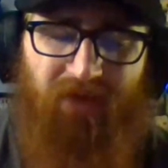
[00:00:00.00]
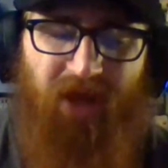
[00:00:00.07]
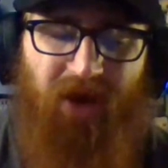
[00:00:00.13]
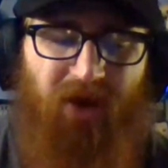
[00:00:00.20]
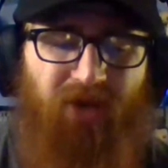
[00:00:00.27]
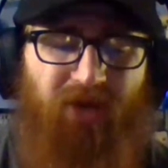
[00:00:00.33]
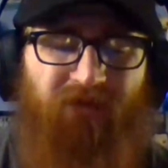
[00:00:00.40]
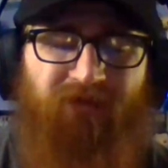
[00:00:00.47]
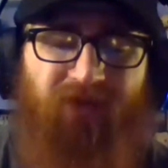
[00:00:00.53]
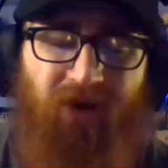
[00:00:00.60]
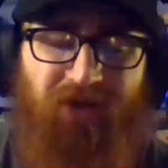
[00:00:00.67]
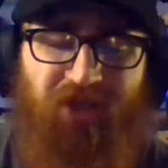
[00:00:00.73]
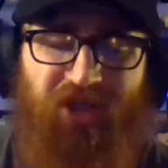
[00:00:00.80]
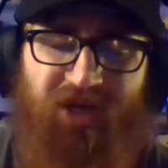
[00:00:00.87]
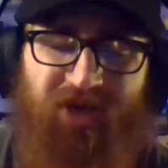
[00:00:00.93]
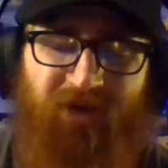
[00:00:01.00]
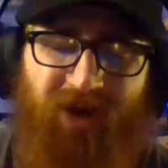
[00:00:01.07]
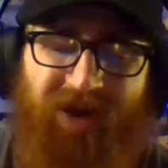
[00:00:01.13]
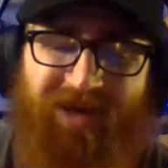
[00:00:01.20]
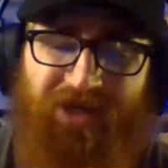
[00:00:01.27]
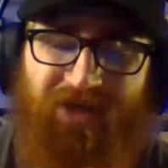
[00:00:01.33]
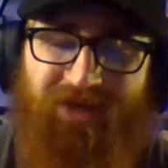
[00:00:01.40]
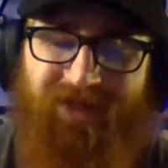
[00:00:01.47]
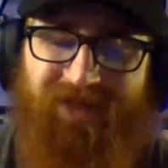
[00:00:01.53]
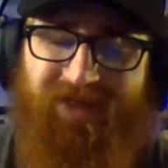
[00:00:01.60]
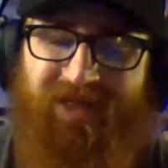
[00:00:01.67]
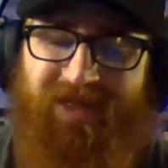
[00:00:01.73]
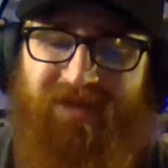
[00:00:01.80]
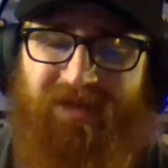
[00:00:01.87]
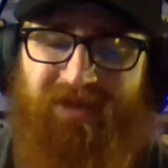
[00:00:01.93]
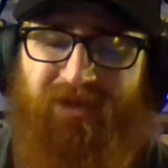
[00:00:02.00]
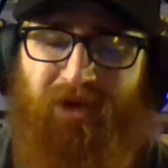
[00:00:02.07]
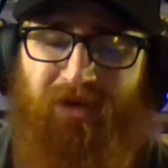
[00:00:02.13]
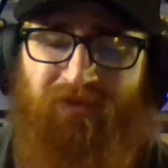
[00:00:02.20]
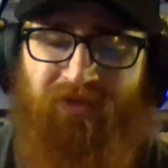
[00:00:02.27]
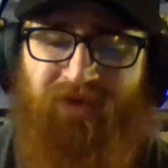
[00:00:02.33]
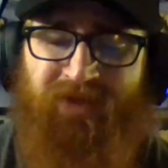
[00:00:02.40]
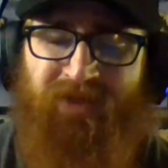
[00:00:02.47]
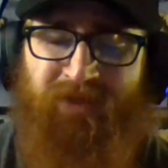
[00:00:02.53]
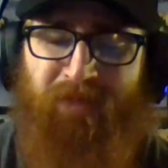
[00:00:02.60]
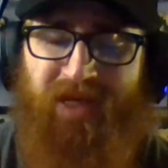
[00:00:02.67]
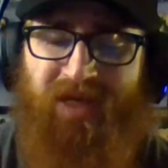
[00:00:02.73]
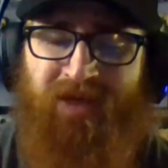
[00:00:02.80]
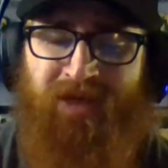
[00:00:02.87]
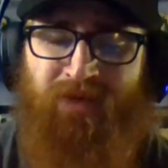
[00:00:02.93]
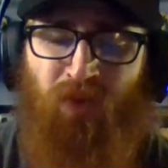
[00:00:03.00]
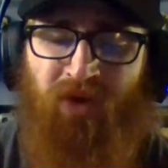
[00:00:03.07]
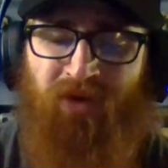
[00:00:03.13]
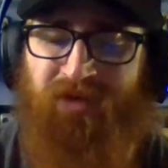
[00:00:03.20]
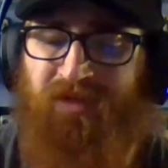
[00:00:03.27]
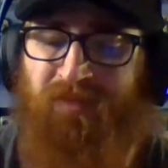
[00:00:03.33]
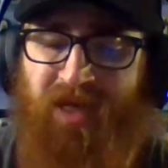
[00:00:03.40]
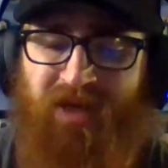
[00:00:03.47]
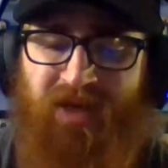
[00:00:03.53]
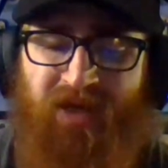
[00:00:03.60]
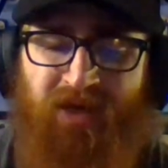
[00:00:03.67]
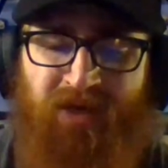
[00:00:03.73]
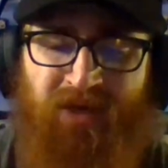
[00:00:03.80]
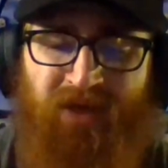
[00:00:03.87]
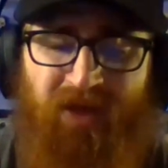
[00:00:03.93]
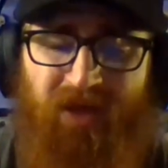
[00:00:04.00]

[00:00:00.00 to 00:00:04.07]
They are the first generation to see the world's media